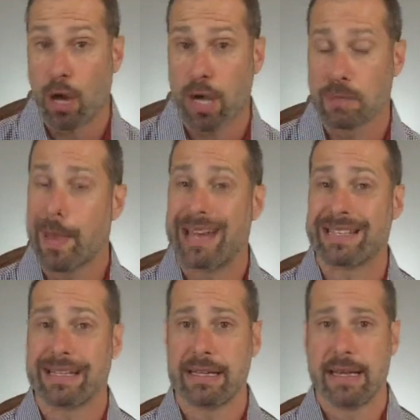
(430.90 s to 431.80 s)
cause
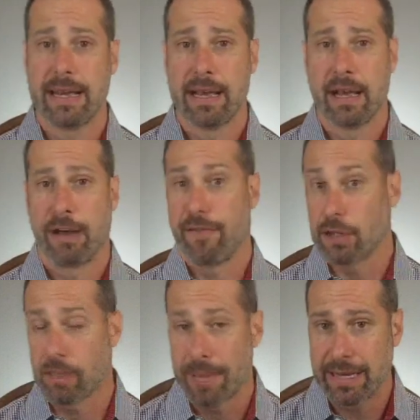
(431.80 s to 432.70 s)
medicine, a
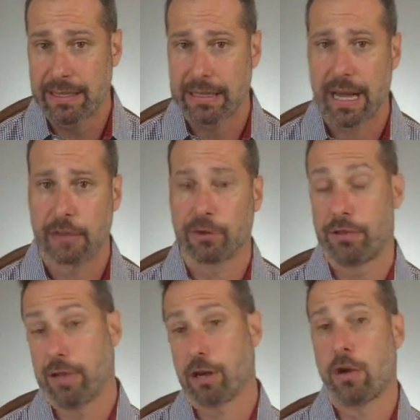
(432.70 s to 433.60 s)
functional medicine doctor,
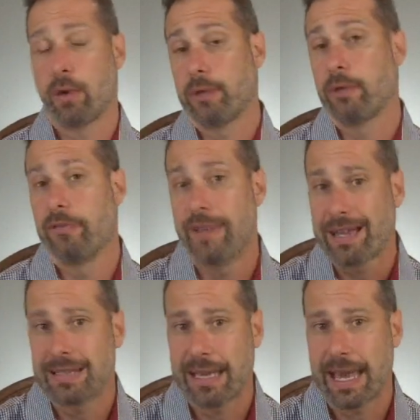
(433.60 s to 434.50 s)
they're going to
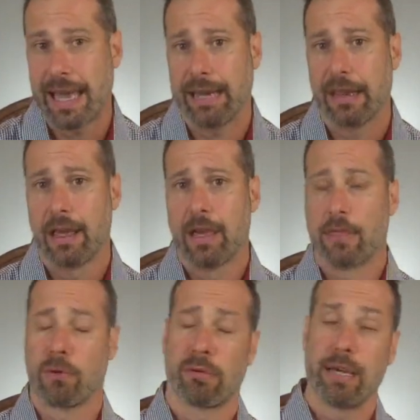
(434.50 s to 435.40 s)
investigate
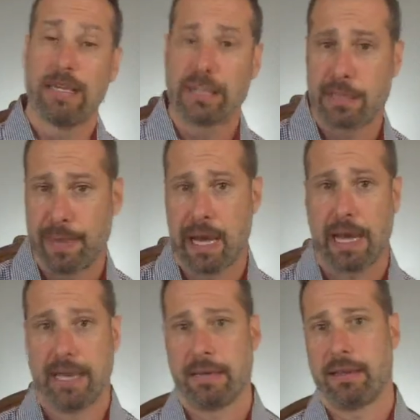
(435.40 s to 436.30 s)
the reasons
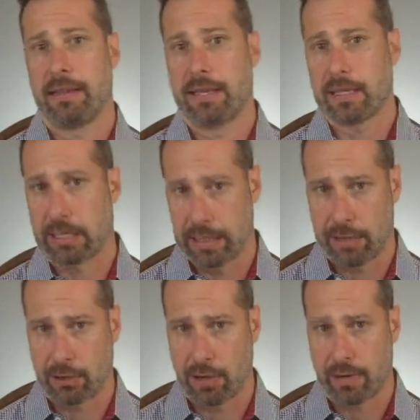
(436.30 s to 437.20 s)
behind this
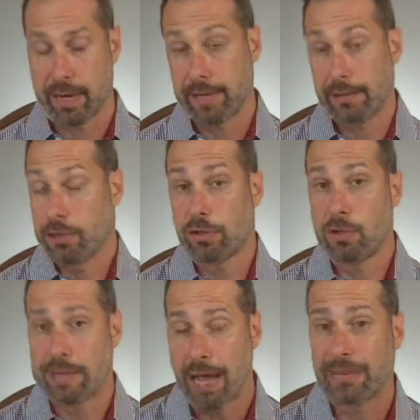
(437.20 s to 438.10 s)
cholesterol, right? There's
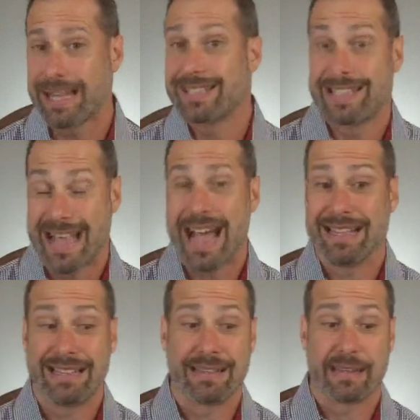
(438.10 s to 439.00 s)
no doubt that
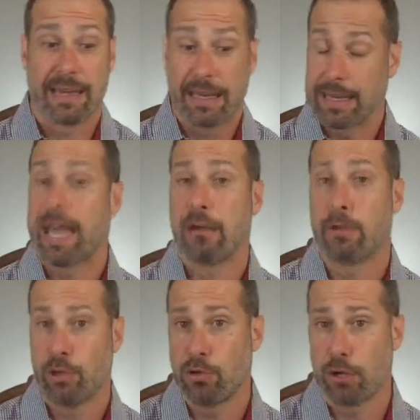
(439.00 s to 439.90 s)
statins can
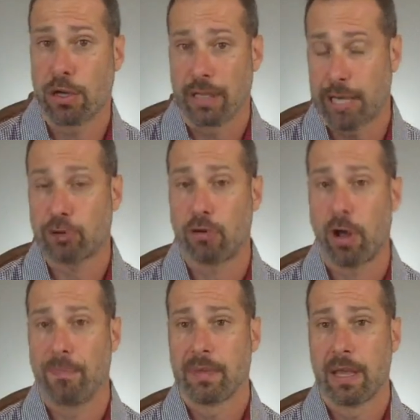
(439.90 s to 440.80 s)
reduce your
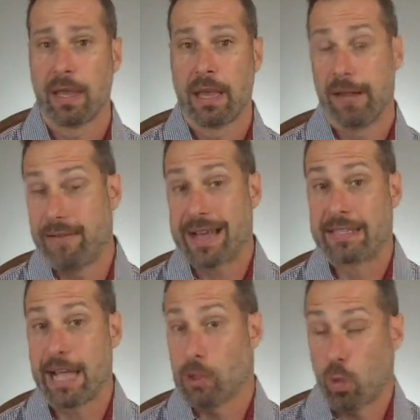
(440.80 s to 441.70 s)
cholesterol. In
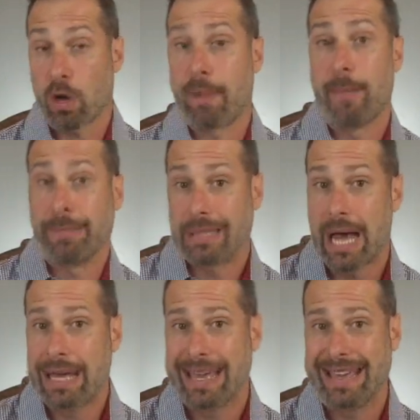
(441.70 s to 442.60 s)
fact, statins work by
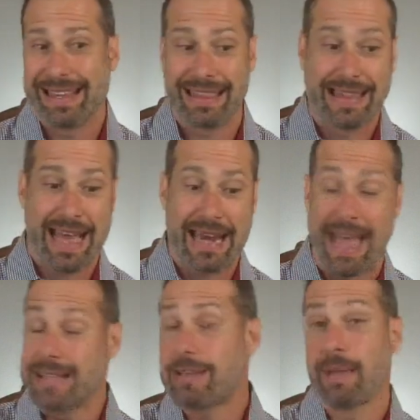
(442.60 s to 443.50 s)
blocking that
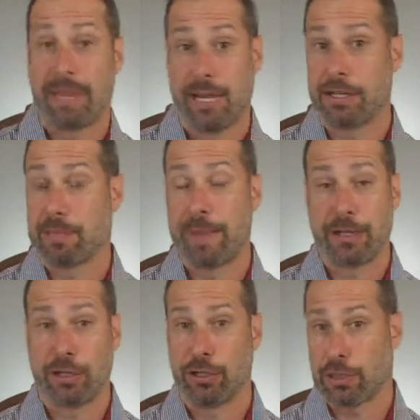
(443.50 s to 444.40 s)
enzyme that I just
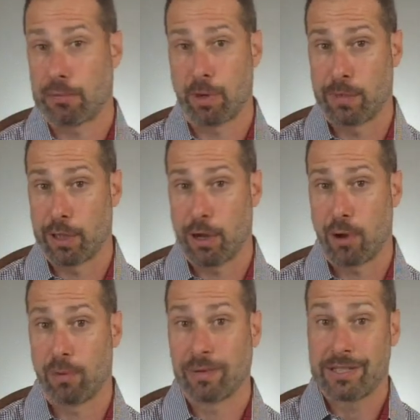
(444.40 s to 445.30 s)
mentioned just a moment
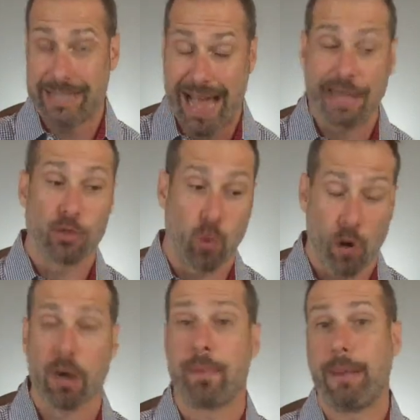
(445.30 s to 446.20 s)
ago. Statins
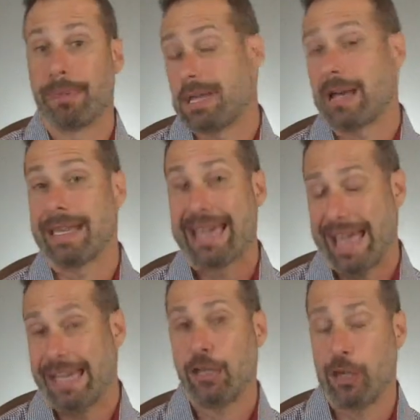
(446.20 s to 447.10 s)
work by blocking
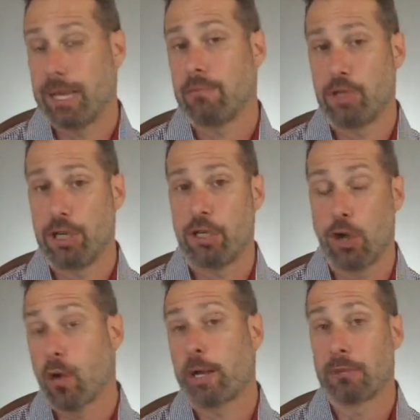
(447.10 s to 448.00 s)
HMG
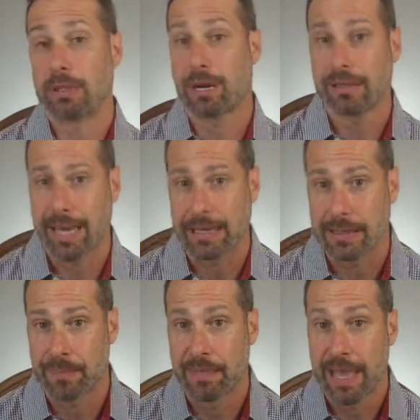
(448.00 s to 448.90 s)
CoA
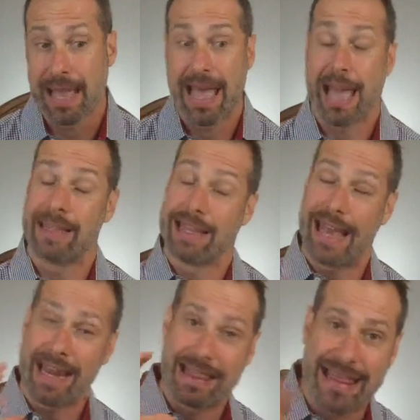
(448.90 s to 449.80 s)
reductase. And
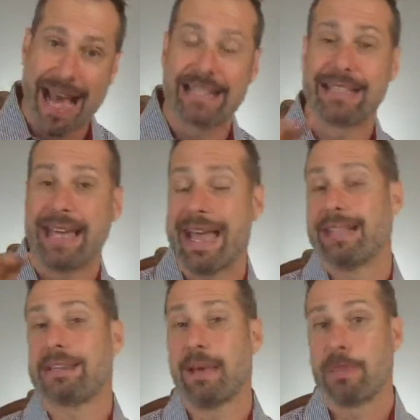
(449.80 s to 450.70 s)
again, that's the
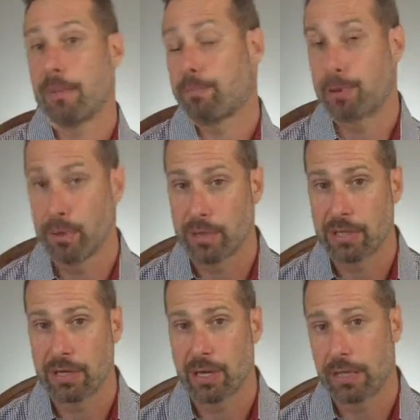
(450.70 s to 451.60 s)
enzyme that
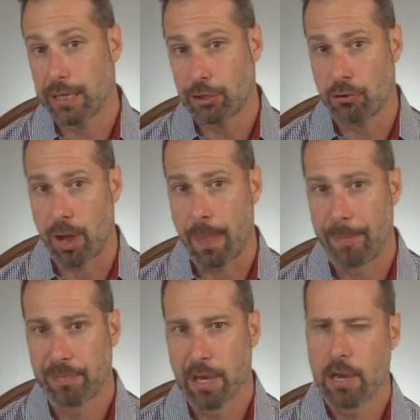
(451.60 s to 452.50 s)
produces cholesterol.
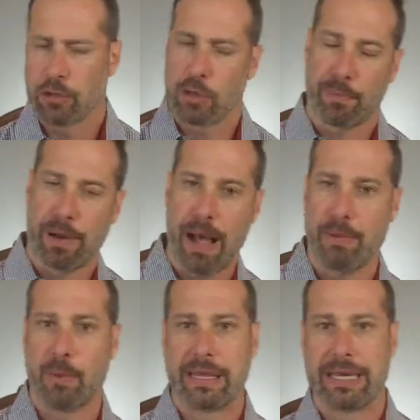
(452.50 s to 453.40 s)
So the
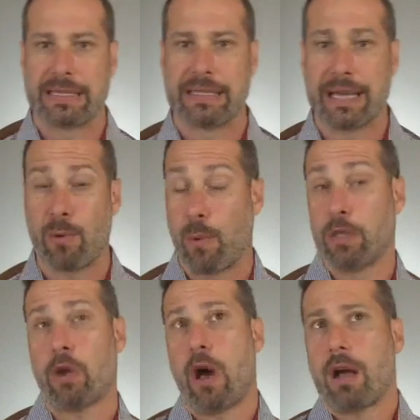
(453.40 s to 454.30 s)
problem with this is that when we
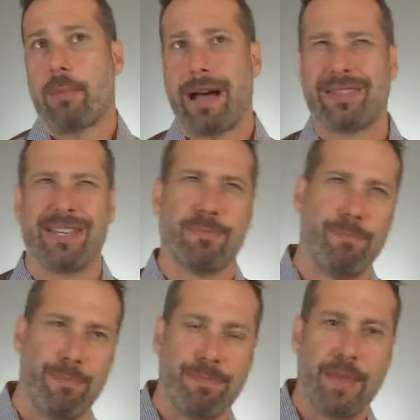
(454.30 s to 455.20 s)
talk about these
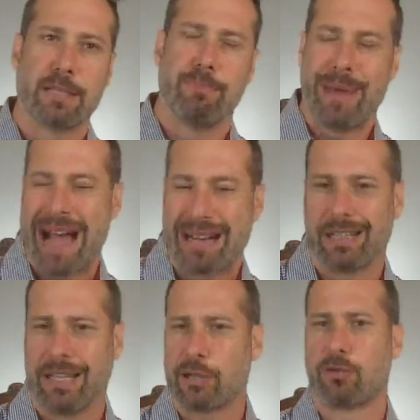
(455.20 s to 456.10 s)
this bad
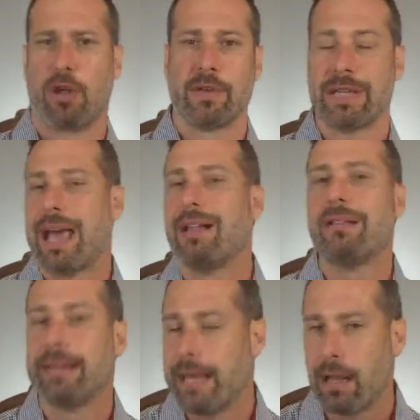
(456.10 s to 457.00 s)
cholesterol, this
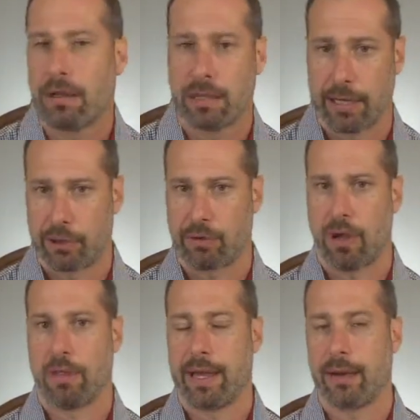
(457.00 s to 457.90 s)
LDL
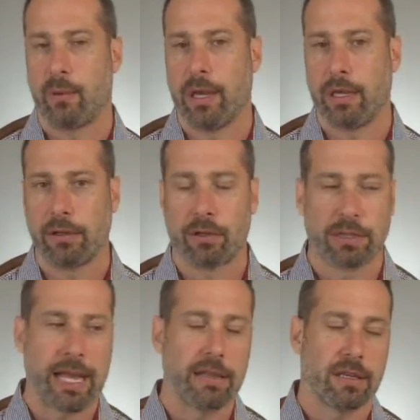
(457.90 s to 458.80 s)
cholesterol that we
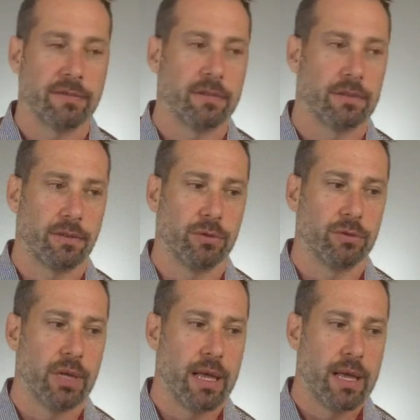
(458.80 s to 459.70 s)
tend to,
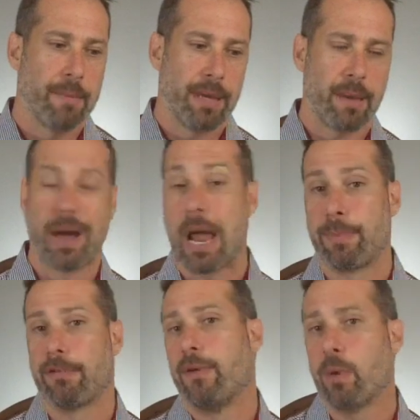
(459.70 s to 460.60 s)
to become
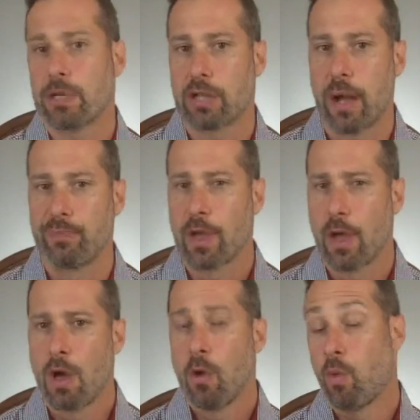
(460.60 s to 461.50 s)
hyper focused on,
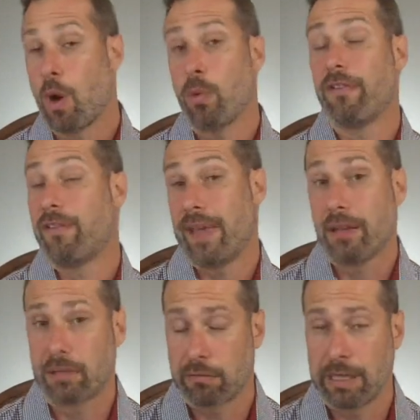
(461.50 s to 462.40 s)
what we
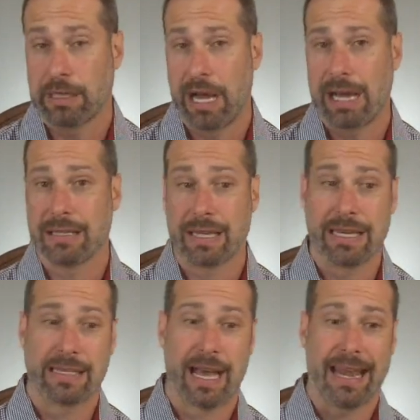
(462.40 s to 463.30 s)
fail to realize
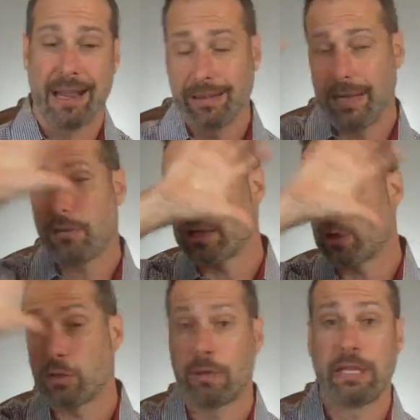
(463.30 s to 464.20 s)
is that LDL
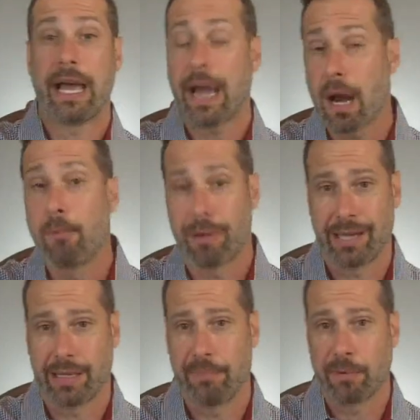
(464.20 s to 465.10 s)
cholesterol is really like an umbrella,